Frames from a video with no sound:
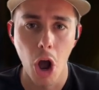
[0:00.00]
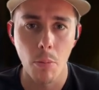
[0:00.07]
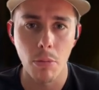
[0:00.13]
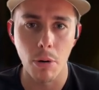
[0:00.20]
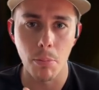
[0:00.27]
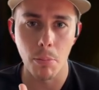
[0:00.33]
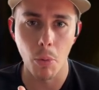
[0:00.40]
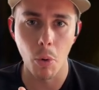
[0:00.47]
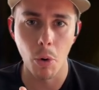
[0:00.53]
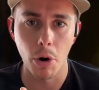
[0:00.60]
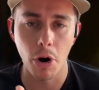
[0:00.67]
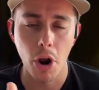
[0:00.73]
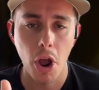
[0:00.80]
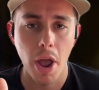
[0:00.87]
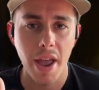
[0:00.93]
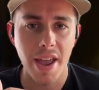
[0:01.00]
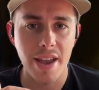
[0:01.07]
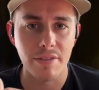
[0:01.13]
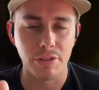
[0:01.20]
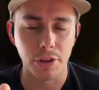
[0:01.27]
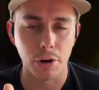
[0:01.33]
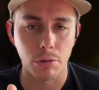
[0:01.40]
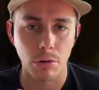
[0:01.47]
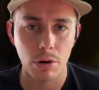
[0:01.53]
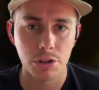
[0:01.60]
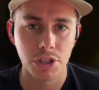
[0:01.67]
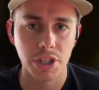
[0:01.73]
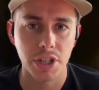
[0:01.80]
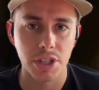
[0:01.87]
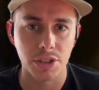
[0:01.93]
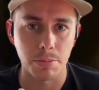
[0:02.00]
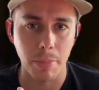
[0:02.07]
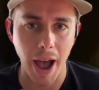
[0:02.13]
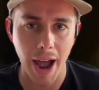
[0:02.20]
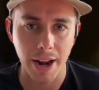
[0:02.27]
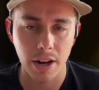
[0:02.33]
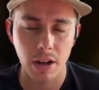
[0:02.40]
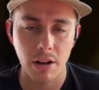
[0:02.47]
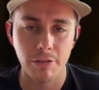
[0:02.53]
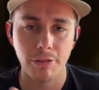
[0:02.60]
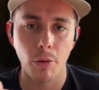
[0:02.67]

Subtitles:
but more if the corrosion gets bad enough,